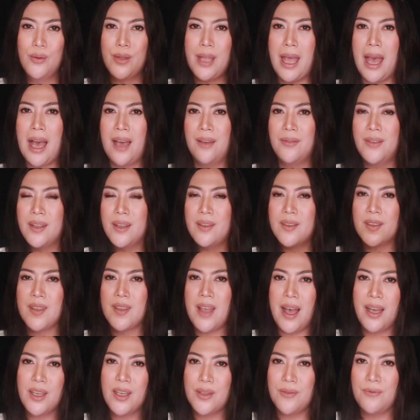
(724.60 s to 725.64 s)
have that
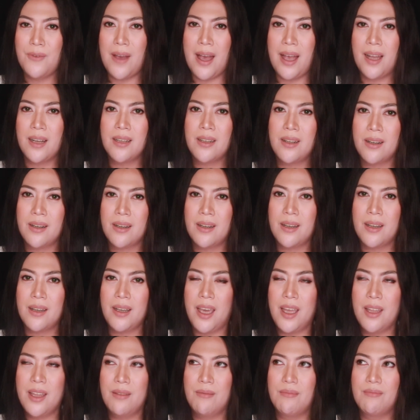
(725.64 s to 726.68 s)
sash factor
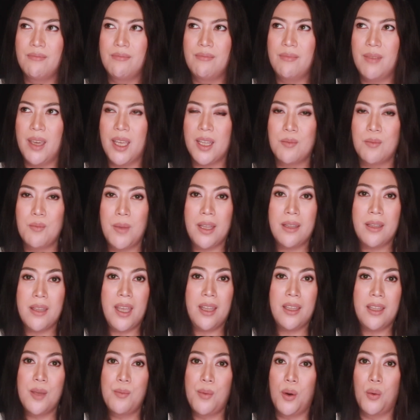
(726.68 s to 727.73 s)
and it may
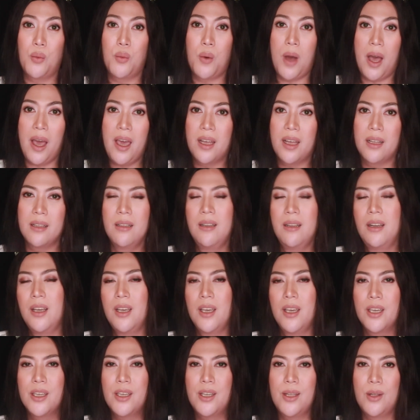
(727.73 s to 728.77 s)
take them a while,
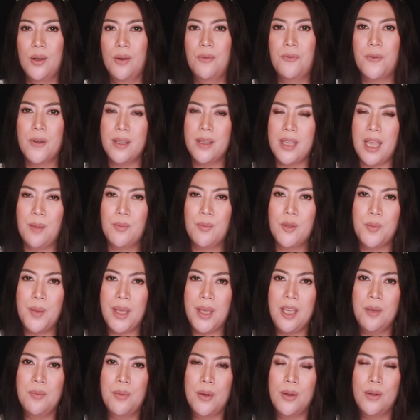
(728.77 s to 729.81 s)
you know, for them to
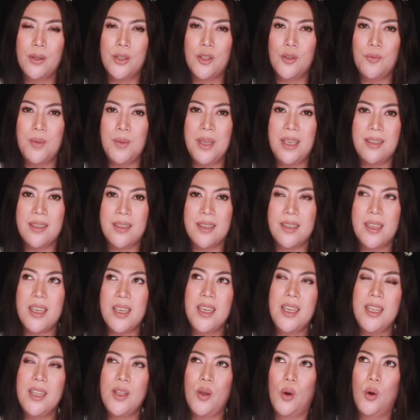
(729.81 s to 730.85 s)
be able to be
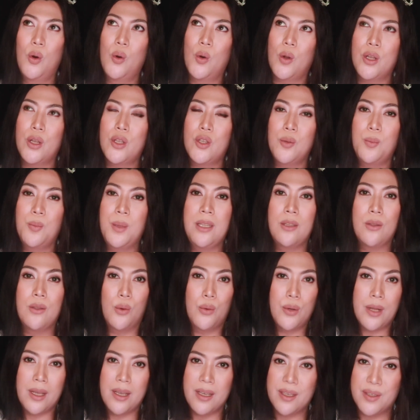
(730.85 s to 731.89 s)
seen or to be
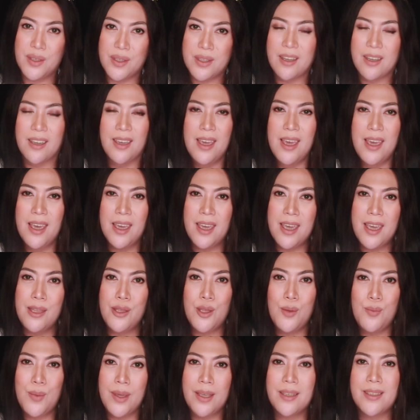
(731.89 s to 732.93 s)
noticed in
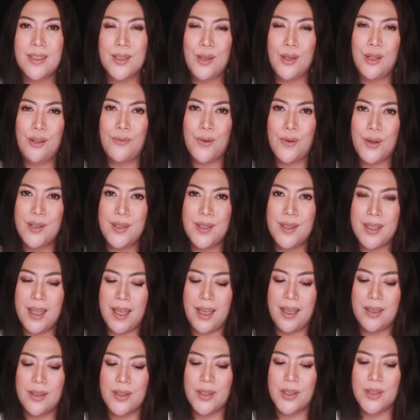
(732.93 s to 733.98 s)
the Miss Universe
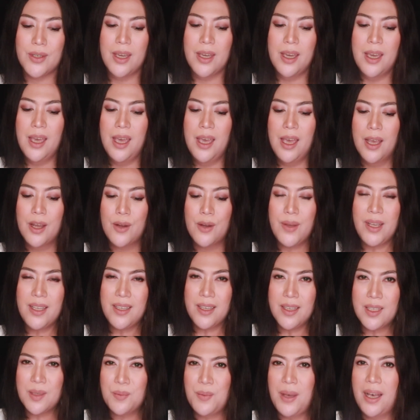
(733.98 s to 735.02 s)
stage.
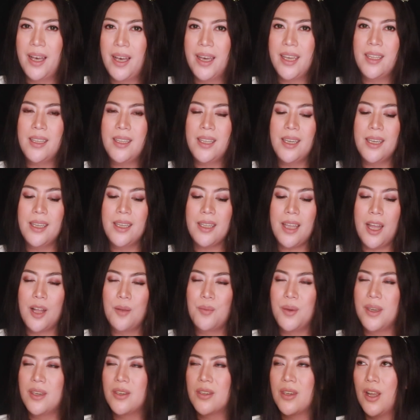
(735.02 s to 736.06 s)
Reasons behind it, I'll
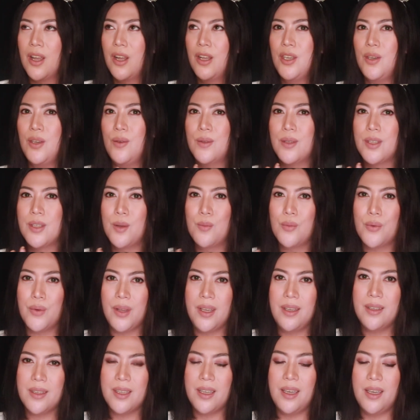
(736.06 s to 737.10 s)
be sharing you some
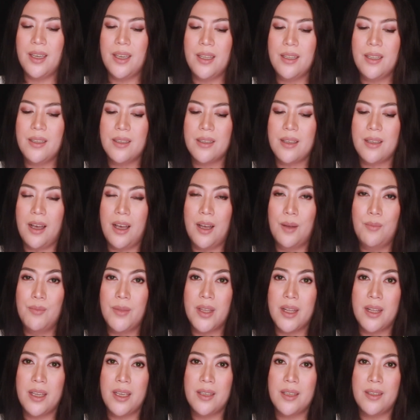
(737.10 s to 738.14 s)
reasons
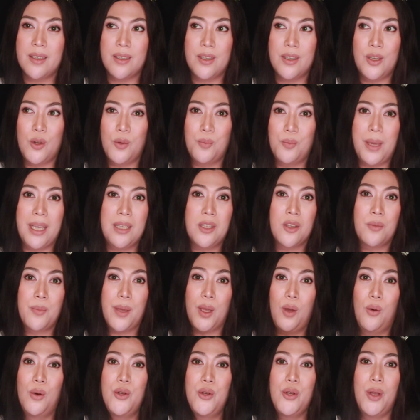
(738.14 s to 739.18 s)
that is, you know, based on my
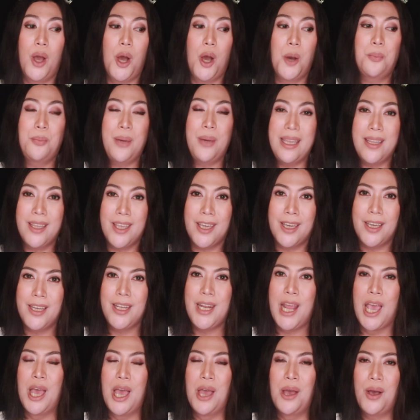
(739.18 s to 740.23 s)
own opinion,
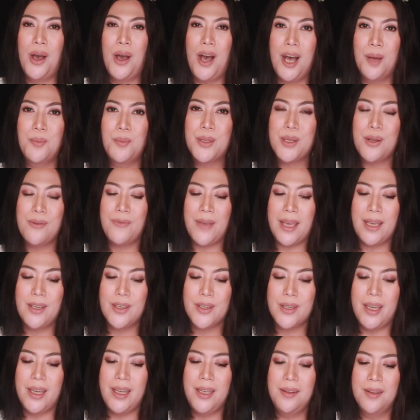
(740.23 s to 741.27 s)

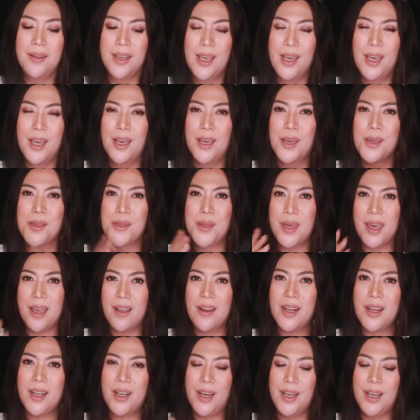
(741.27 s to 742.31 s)
observation.
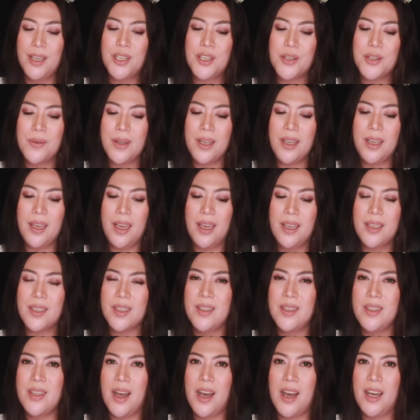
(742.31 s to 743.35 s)
Their country is
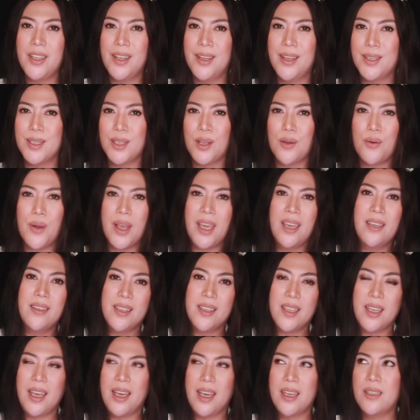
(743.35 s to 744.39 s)
not as
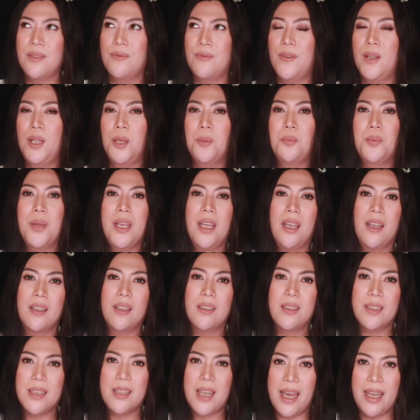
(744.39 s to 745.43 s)
crazy as
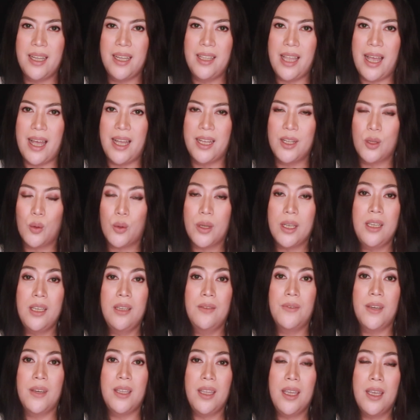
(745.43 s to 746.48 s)
Philippines, Thailand, or
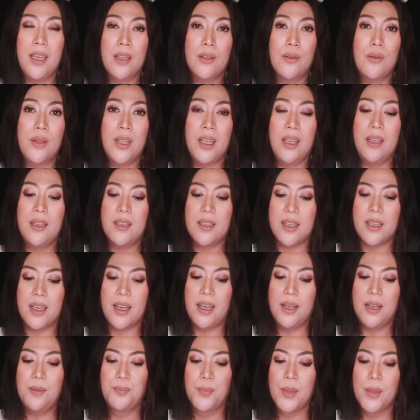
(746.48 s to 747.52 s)
even
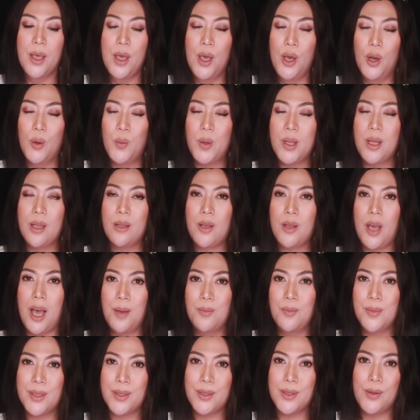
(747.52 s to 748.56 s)
Indonesia when it
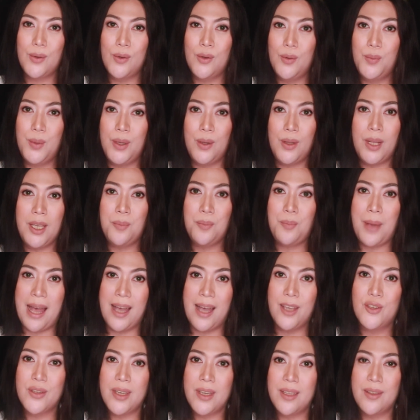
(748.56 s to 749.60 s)
comes to beauty
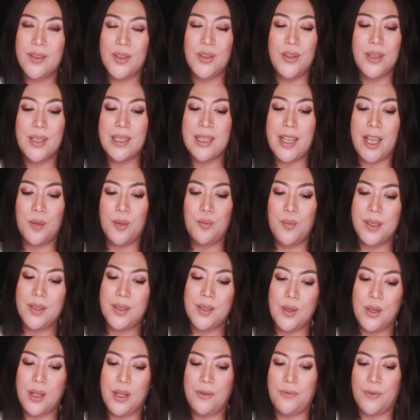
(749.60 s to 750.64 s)
pageants, just like Miss
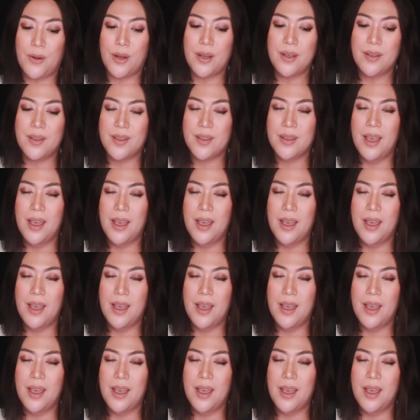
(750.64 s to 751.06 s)
Universe.